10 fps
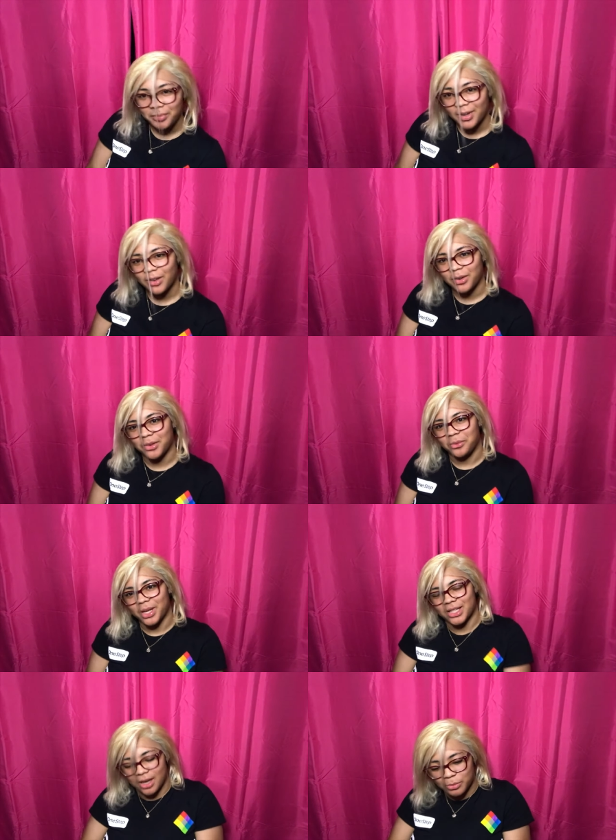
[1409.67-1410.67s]
Hold on,
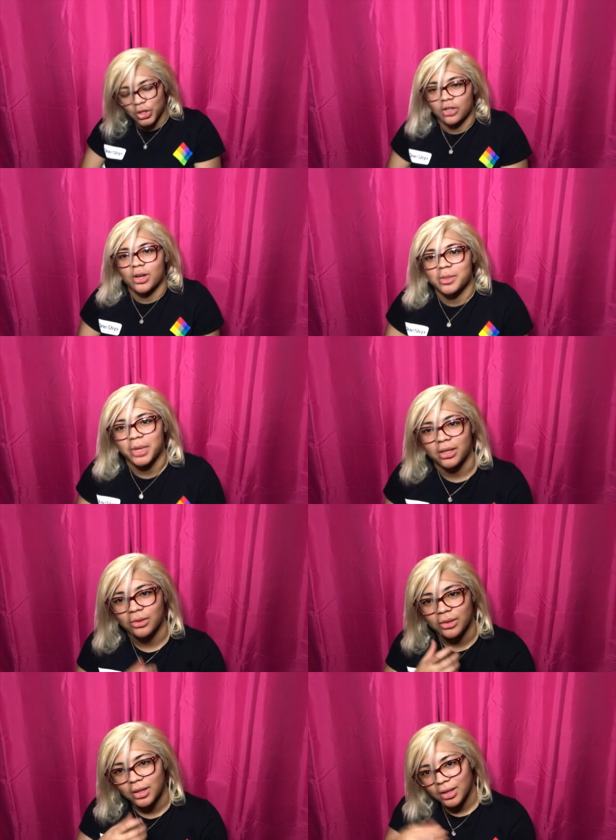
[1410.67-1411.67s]
wait, y'all. I'm trying to cross my ankle.
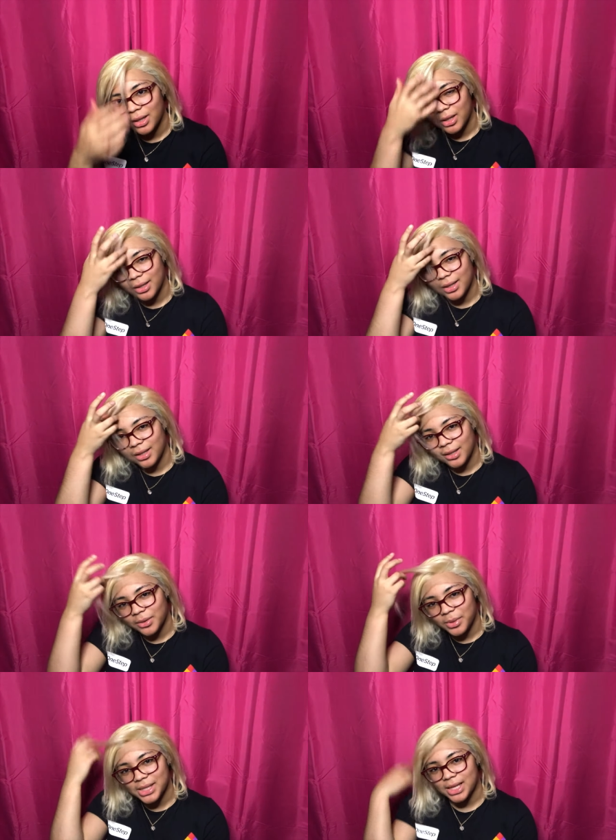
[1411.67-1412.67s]

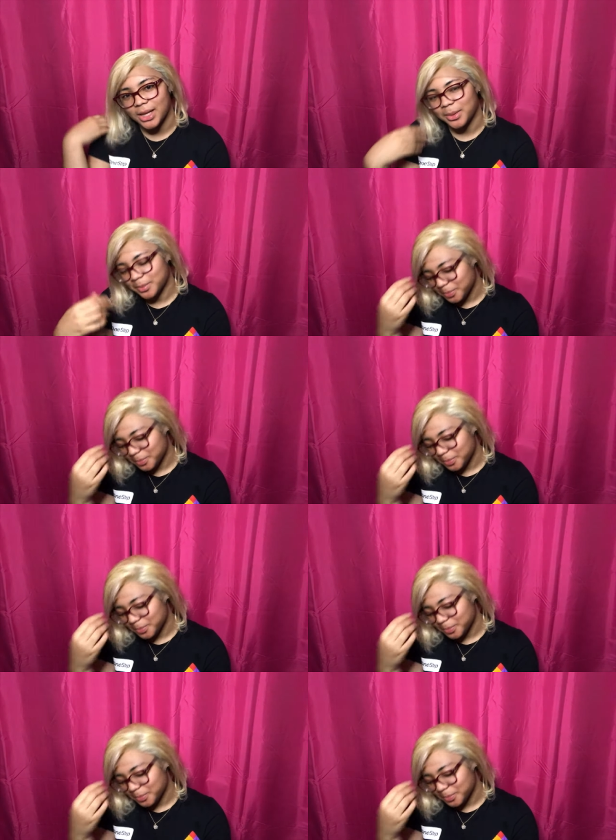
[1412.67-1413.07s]
What's up?